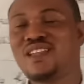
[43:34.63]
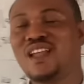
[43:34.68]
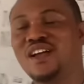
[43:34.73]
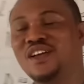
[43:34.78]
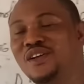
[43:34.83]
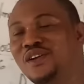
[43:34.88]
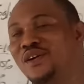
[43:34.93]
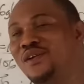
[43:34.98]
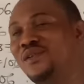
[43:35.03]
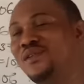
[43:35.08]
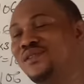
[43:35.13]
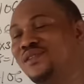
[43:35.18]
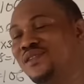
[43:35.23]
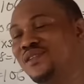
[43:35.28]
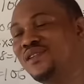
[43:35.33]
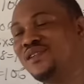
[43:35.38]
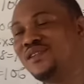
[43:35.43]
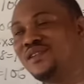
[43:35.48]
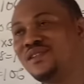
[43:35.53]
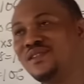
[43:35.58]
You know,
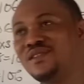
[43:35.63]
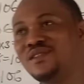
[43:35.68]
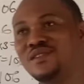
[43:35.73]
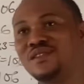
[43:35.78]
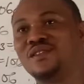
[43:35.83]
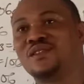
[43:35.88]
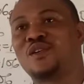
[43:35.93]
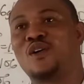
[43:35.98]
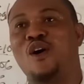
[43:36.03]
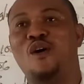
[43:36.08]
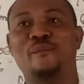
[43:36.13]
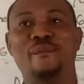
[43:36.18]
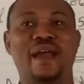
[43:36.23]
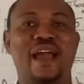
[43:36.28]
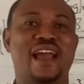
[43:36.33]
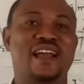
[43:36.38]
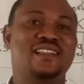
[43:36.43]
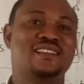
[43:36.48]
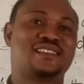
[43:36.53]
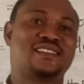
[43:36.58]

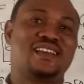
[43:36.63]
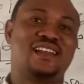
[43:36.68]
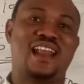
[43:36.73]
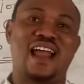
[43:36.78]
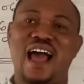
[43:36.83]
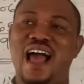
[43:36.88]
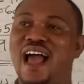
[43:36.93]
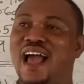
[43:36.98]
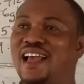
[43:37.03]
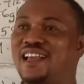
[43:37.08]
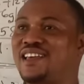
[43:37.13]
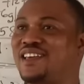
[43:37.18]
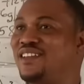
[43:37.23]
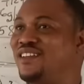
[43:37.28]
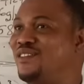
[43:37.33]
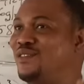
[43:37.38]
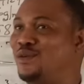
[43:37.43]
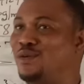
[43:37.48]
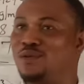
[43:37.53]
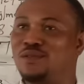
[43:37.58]
comment, like. You
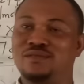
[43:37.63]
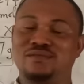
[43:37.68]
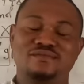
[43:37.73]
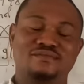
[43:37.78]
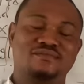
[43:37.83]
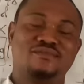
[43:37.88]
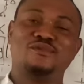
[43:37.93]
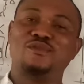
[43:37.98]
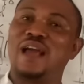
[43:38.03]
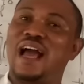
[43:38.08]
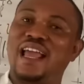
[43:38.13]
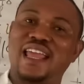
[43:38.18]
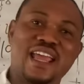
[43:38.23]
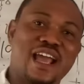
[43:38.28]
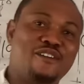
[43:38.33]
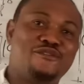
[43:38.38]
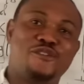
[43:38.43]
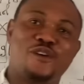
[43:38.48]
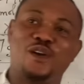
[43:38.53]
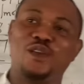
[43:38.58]
know, we are
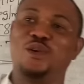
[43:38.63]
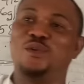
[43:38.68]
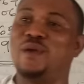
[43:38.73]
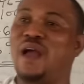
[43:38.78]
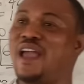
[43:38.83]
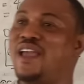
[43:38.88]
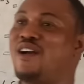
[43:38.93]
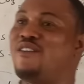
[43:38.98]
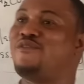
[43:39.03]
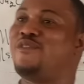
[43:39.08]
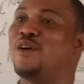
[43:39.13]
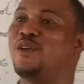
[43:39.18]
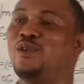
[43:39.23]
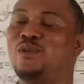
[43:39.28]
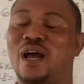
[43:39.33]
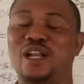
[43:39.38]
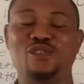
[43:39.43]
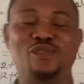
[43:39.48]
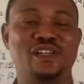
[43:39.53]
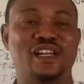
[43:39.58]
here for you. We are here for you. We
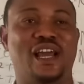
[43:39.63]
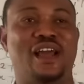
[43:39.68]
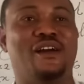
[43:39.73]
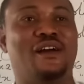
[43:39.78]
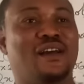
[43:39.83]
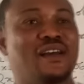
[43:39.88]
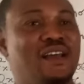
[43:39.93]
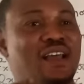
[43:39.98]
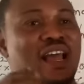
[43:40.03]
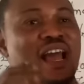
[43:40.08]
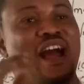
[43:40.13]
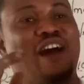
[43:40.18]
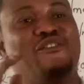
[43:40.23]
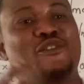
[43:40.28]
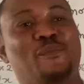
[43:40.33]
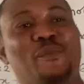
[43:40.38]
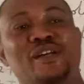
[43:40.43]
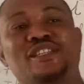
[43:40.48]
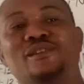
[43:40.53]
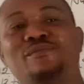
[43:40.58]
are doing
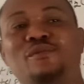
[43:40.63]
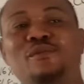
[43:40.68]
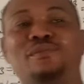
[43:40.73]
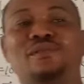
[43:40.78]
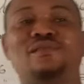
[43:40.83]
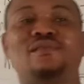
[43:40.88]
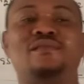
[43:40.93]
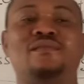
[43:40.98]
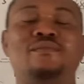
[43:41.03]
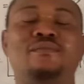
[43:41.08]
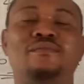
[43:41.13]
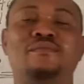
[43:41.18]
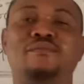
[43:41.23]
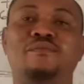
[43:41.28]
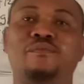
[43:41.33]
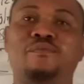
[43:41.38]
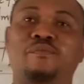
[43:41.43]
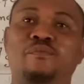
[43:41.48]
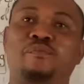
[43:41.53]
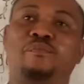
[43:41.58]
every possible
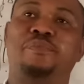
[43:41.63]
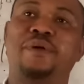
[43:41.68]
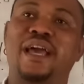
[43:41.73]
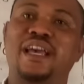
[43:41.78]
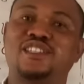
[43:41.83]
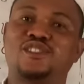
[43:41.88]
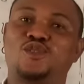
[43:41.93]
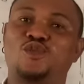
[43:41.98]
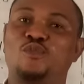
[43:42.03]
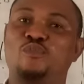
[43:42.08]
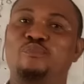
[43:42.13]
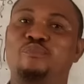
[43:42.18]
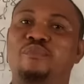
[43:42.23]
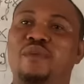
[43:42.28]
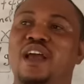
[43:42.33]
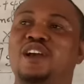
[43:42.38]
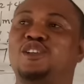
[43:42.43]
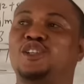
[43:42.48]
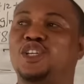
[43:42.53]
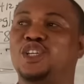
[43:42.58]
best to
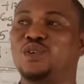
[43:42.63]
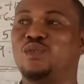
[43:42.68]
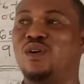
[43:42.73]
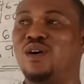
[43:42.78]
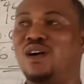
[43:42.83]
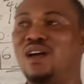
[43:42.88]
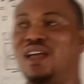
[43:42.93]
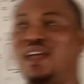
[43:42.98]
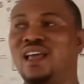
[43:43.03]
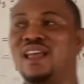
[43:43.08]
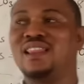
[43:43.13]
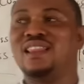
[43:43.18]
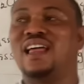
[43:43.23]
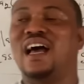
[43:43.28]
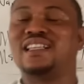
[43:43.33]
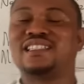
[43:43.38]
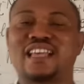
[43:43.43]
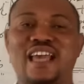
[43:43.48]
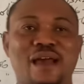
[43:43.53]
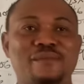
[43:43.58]
make sure
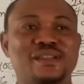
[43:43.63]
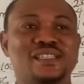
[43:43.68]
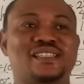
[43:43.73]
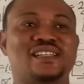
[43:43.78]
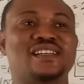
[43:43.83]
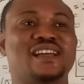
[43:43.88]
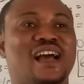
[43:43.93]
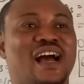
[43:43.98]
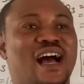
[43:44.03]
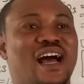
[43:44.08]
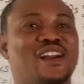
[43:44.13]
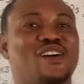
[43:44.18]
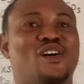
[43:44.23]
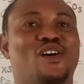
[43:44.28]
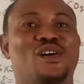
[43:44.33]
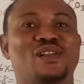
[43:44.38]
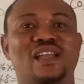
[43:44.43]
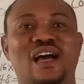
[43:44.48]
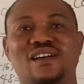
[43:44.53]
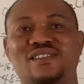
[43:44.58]
that chemistry and
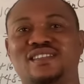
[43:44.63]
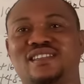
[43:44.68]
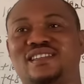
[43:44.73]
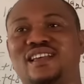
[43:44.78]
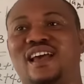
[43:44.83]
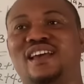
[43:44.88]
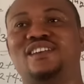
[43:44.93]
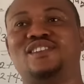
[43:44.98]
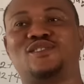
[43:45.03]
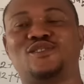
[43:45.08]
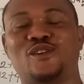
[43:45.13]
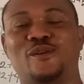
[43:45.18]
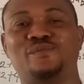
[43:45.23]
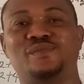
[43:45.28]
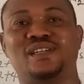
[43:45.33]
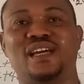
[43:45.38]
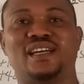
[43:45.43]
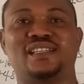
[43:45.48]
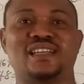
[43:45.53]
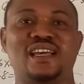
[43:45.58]
other science
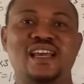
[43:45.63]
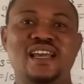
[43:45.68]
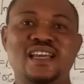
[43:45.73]
subjects